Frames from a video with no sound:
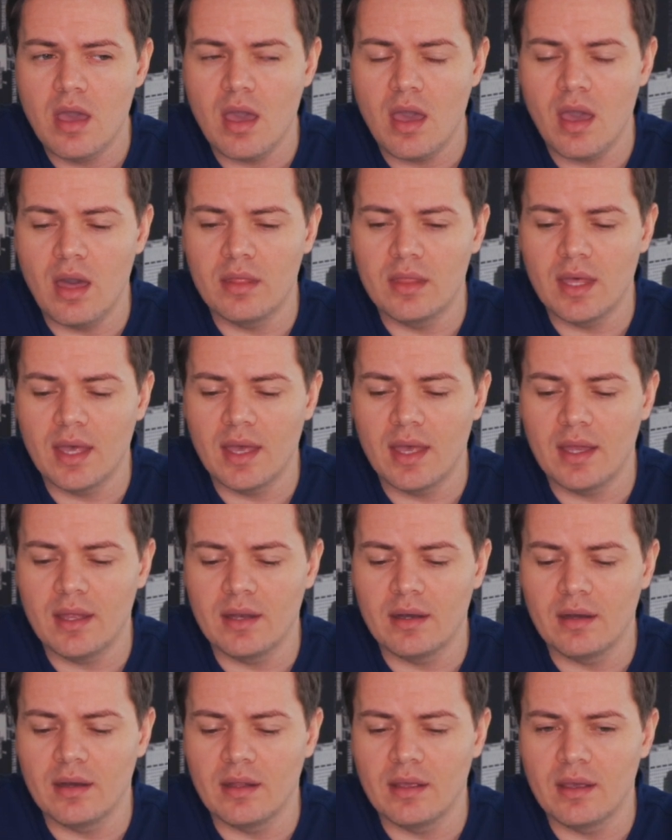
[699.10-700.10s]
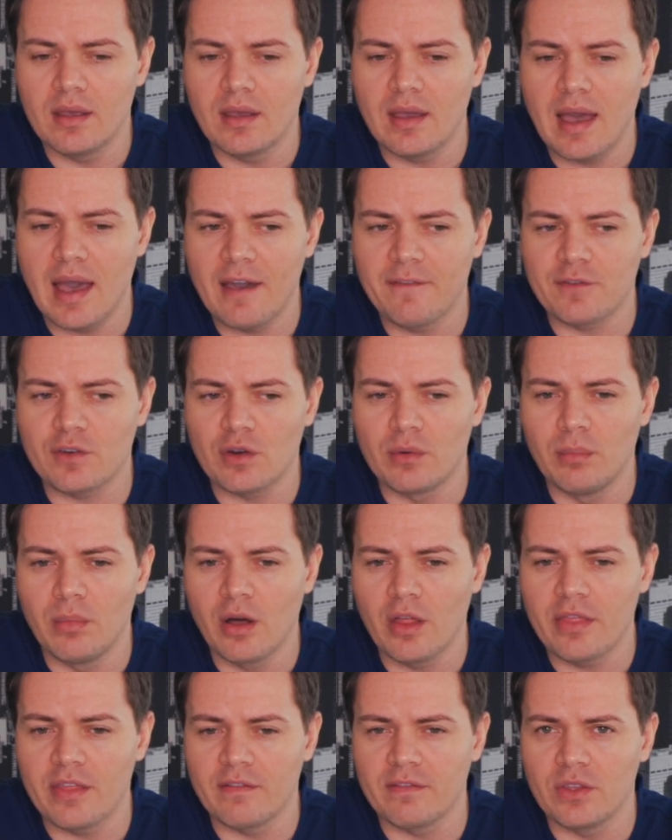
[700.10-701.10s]
and then after a
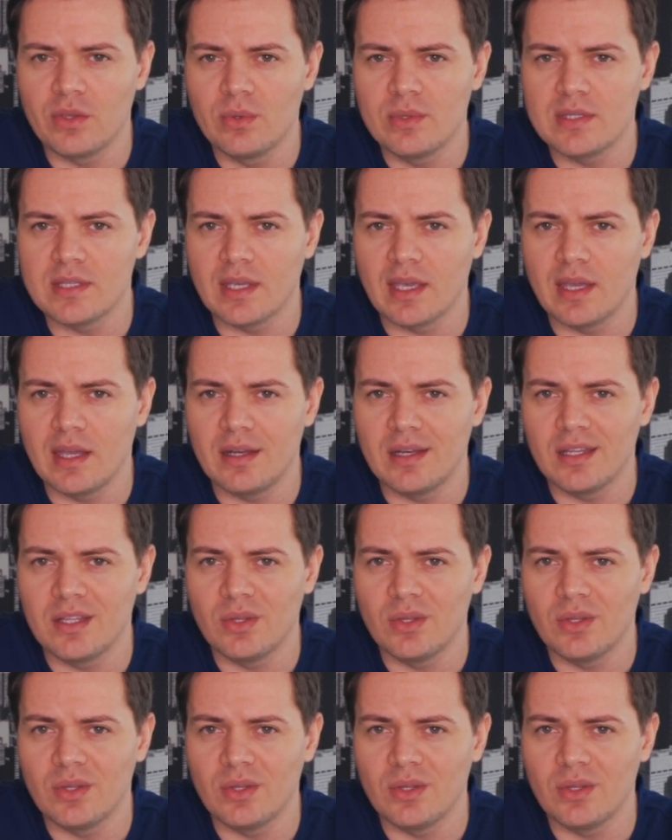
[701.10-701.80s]
month of using it,